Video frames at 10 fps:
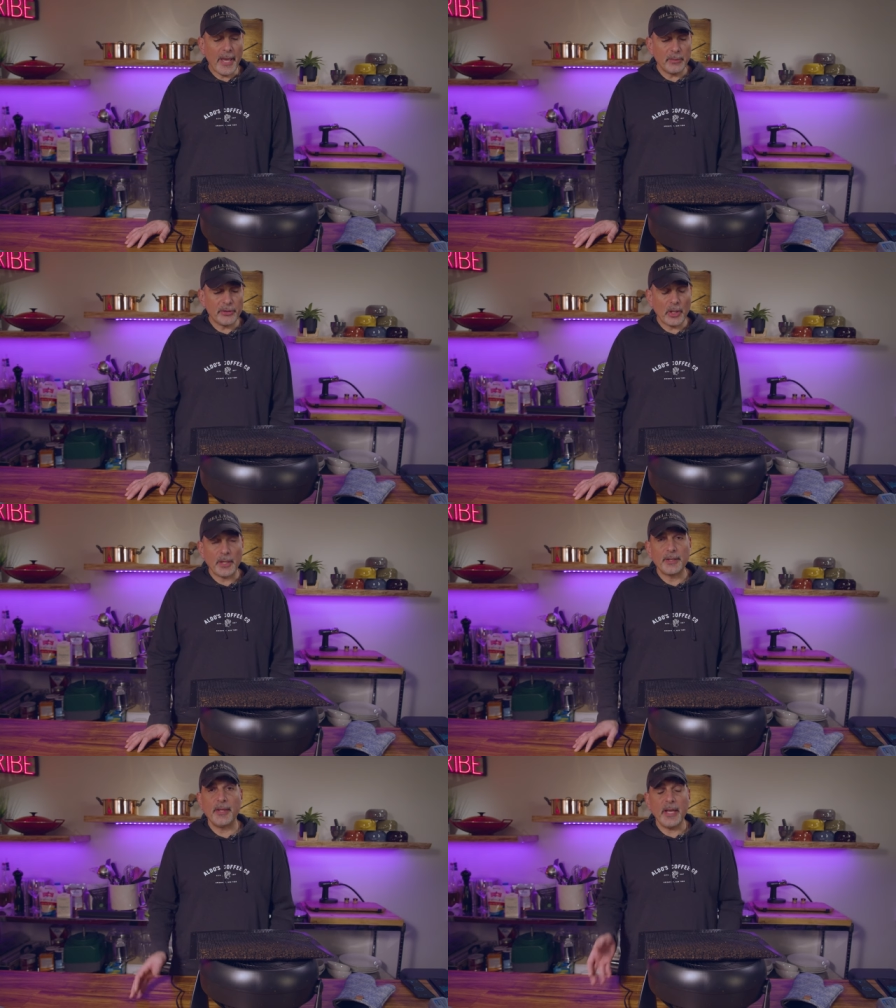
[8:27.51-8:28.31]

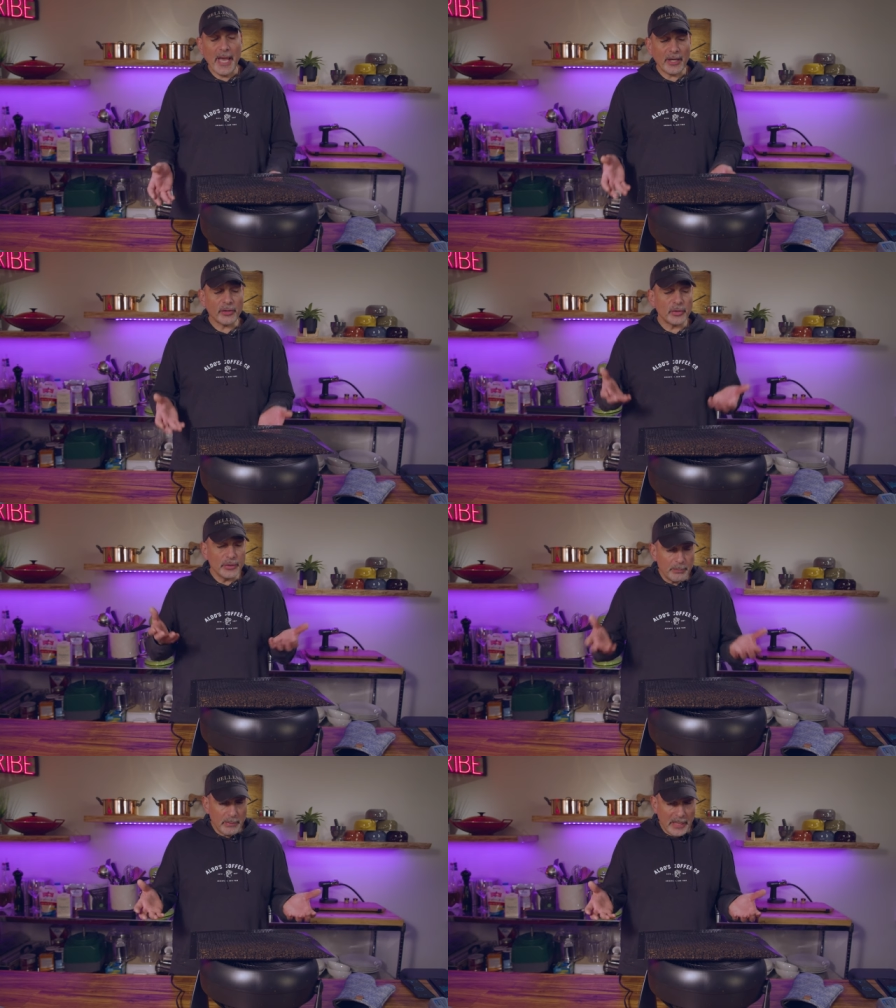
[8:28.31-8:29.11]
Amazon, they
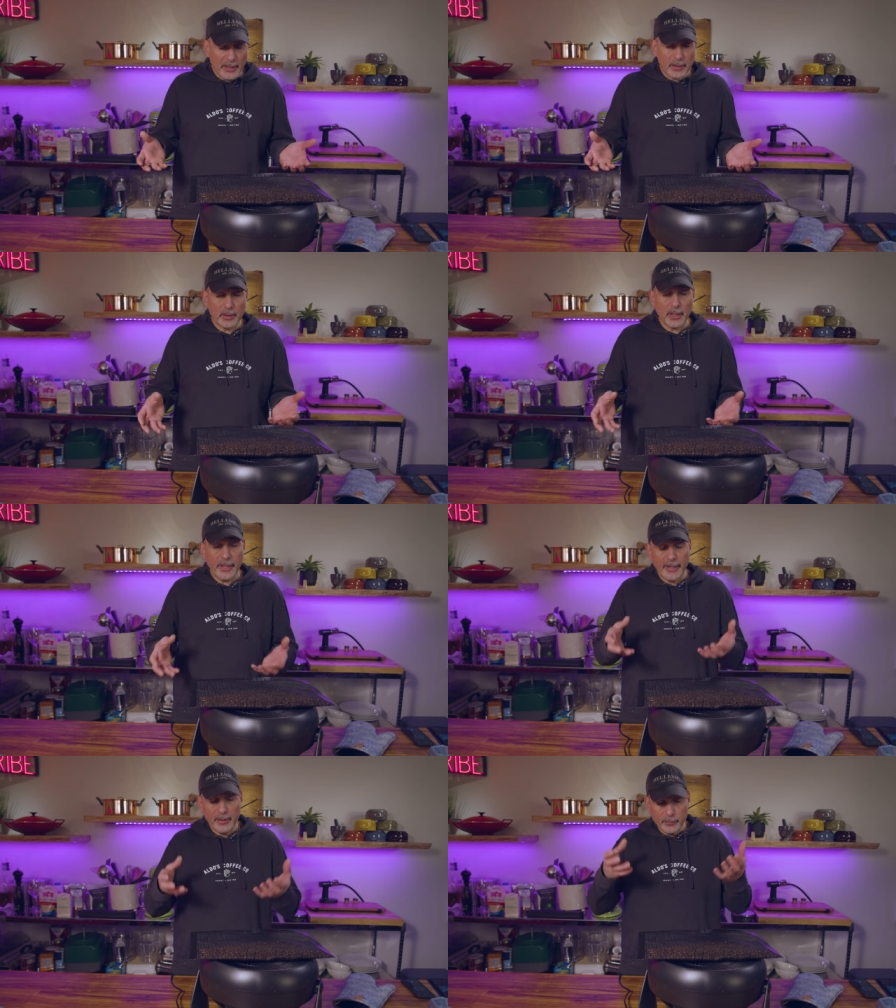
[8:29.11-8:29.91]
actually make
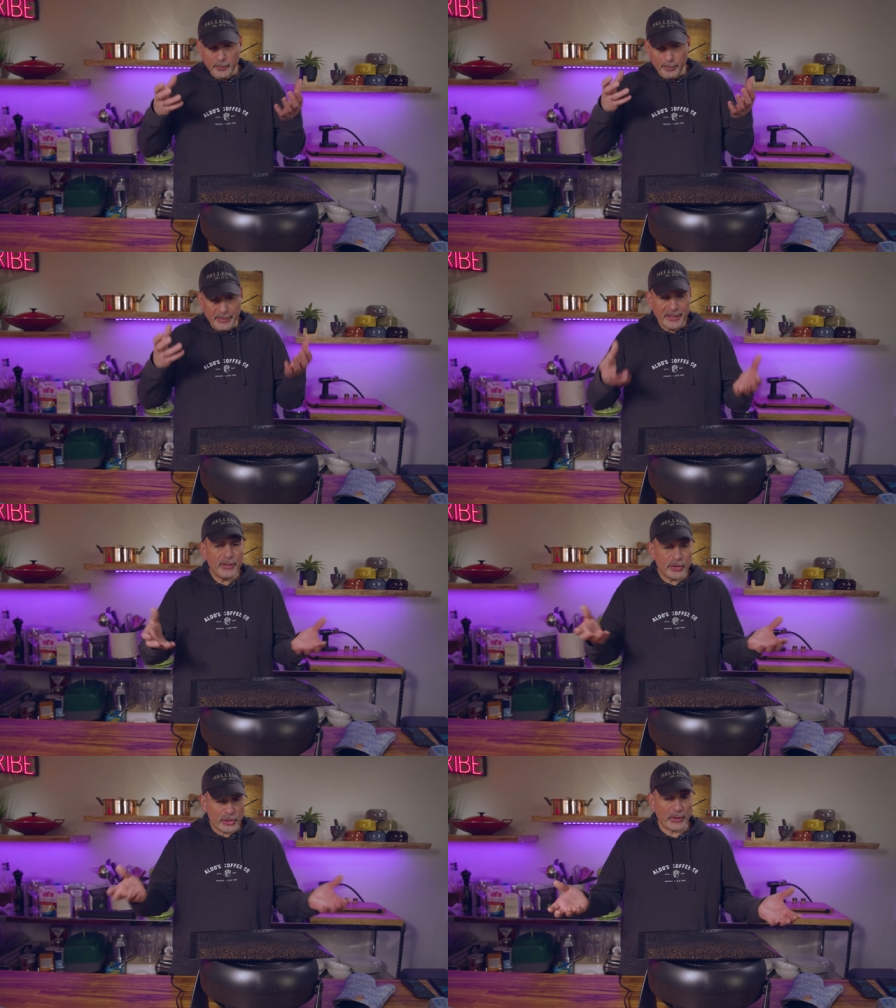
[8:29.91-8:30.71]
a
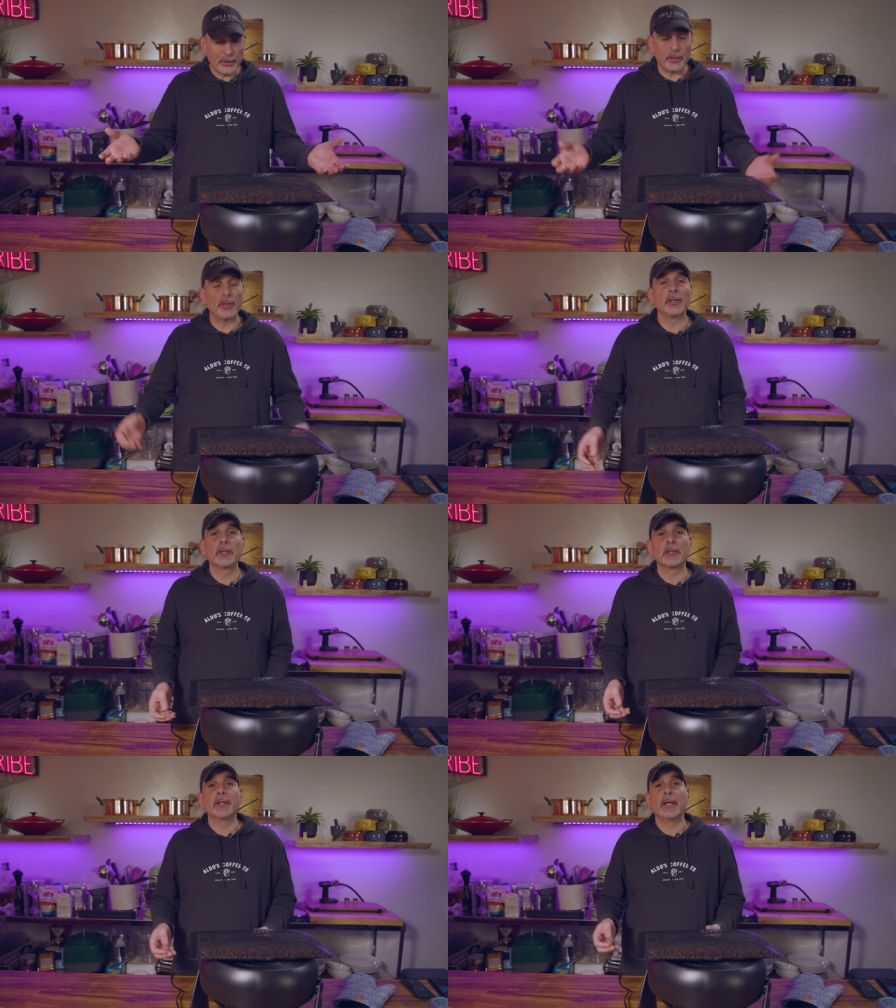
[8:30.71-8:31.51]
bean chiller.
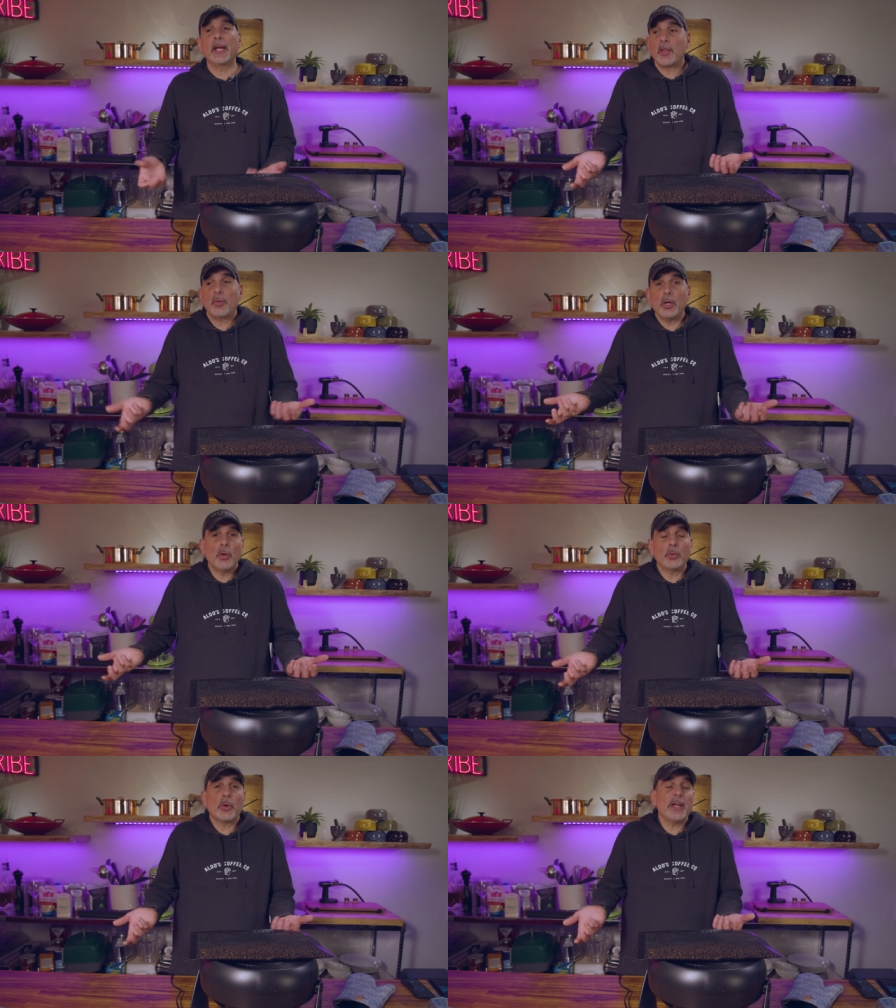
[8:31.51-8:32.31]
And I
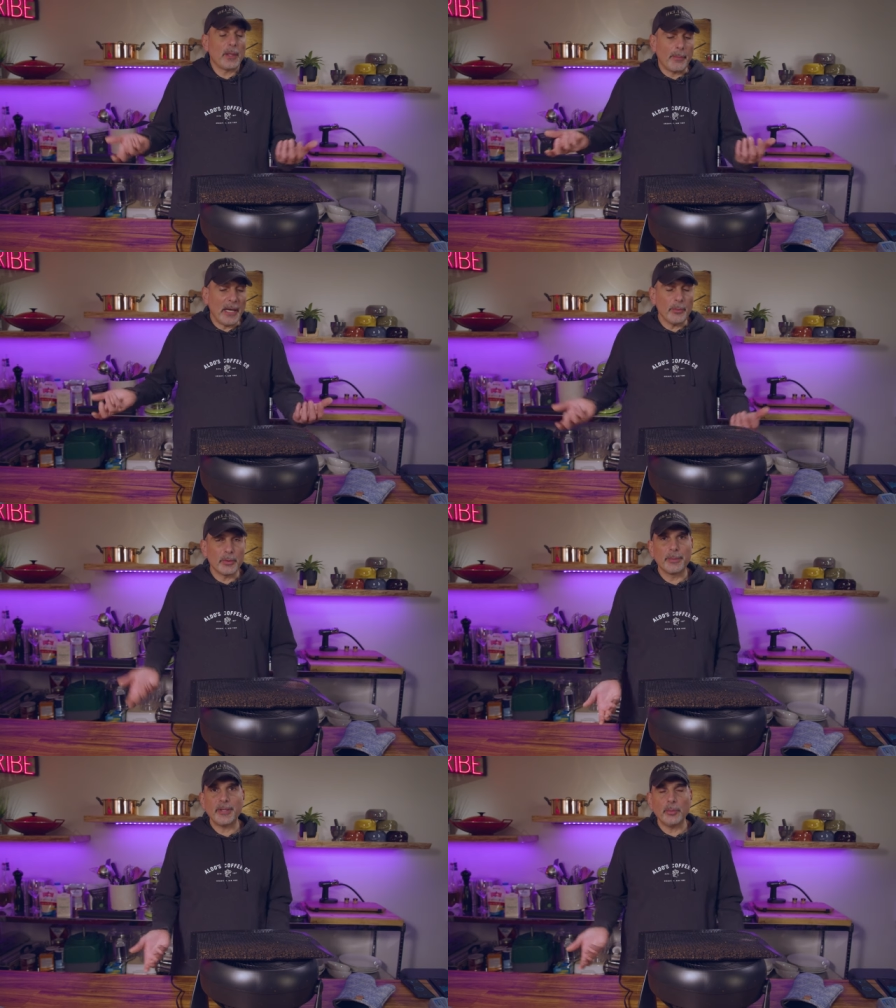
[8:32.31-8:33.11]
thought, oh great, I'll buy
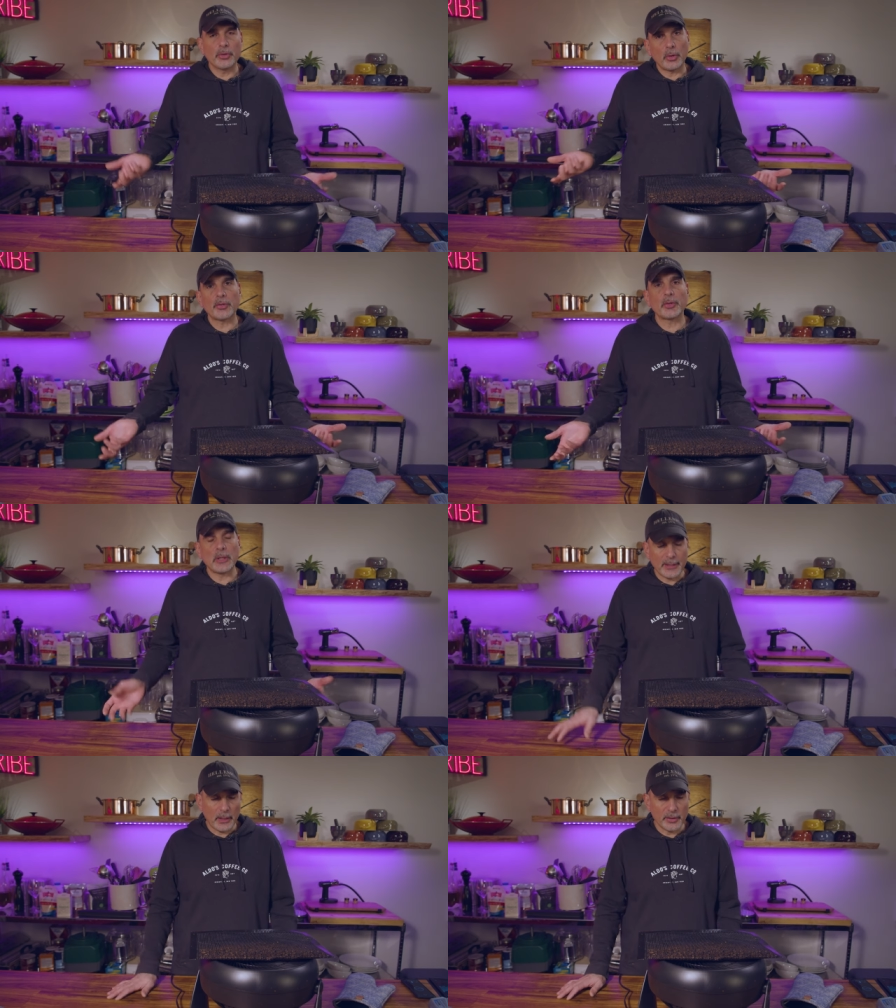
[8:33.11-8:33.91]
one, but it was
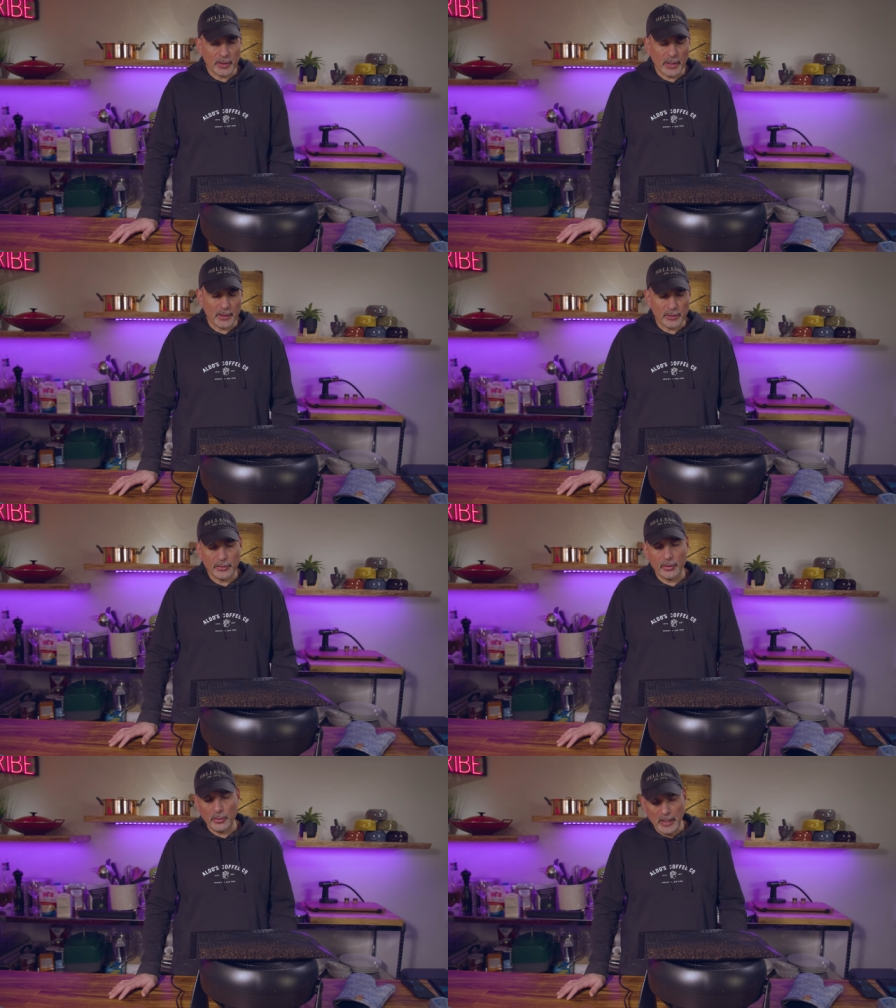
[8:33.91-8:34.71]
also like
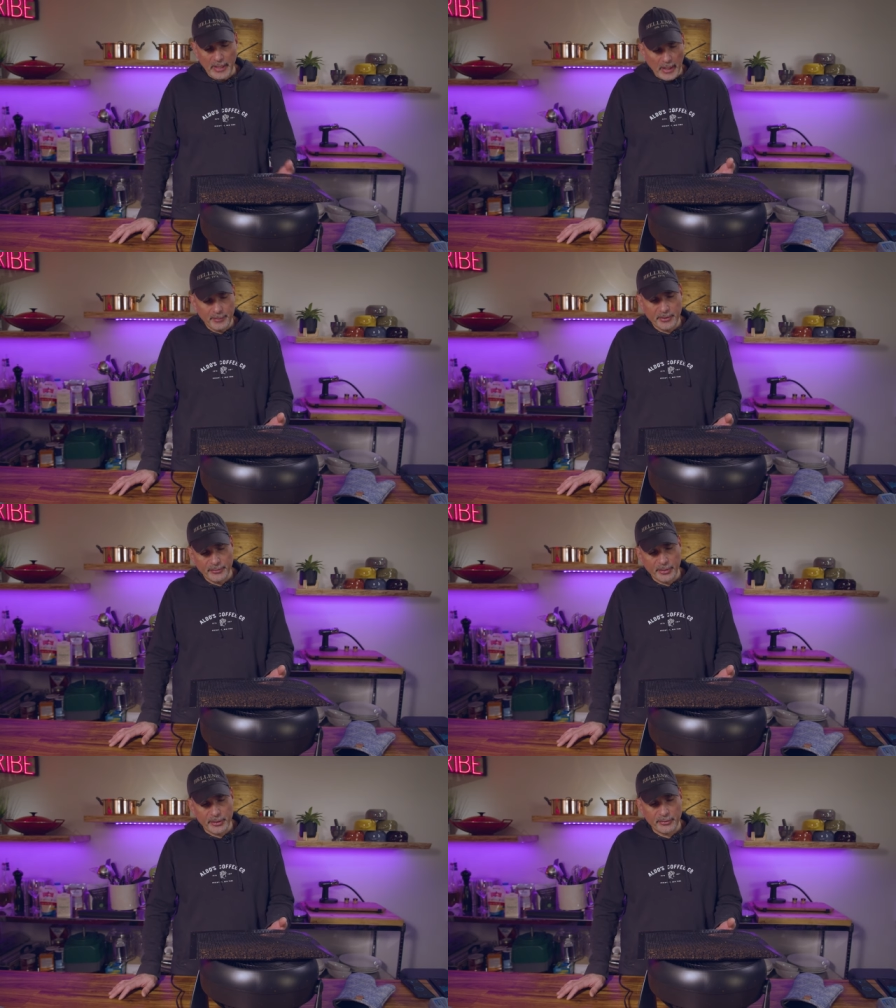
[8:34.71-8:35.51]
$100. So I
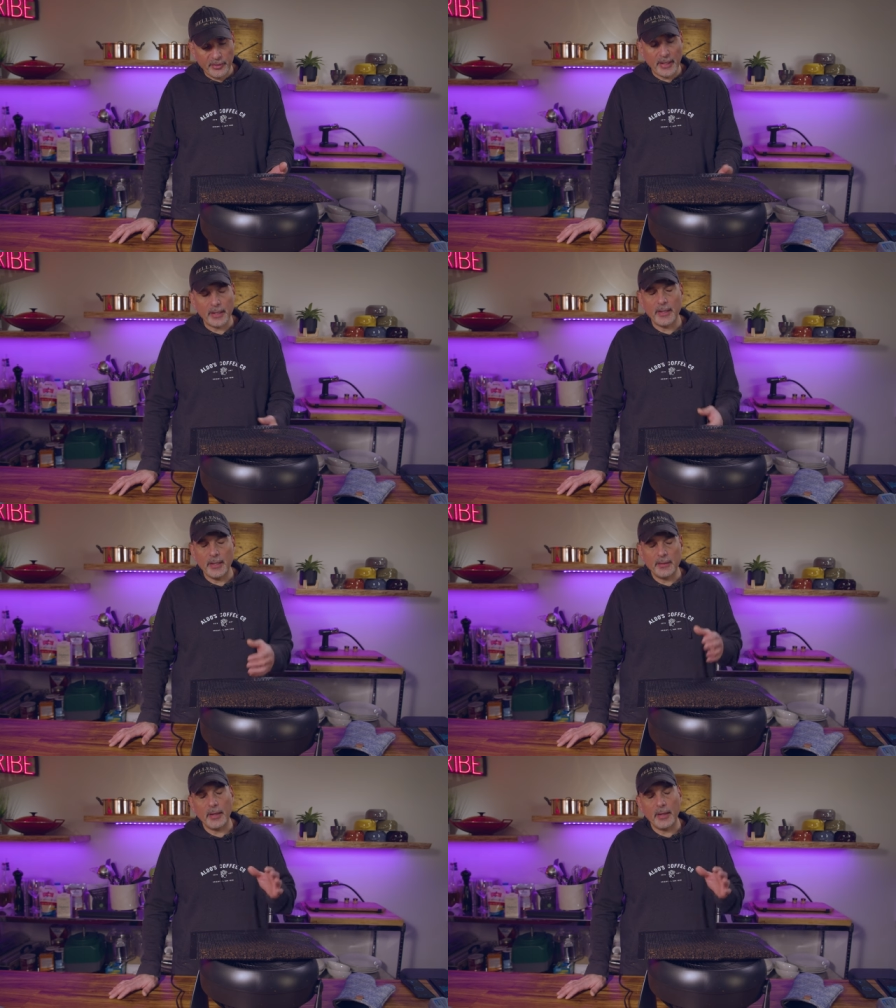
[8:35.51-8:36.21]
opted for this fan.